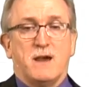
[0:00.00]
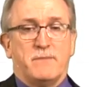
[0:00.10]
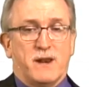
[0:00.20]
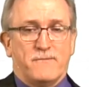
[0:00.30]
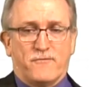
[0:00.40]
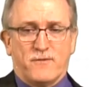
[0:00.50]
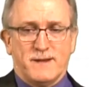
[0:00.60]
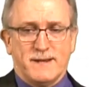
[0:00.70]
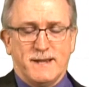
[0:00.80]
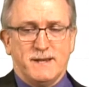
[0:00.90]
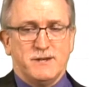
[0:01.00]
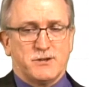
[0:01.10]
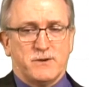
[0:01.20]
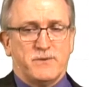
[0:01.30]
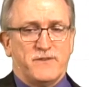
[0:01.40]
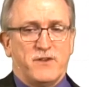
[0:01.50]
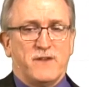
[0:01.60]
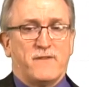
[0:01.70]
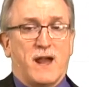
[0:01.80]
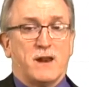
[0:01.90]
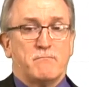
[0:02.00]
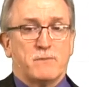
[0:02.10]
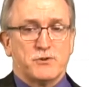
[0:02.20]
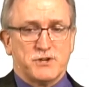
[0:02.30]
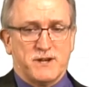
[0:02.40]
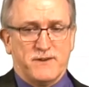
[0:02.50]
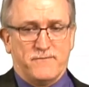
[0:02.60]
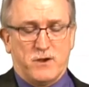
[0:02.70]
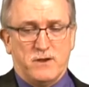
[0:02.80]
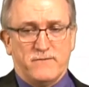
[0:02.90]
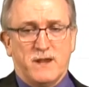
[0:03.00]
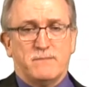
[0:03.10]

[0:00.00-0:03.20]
but up front determine if you've got a merchant involved.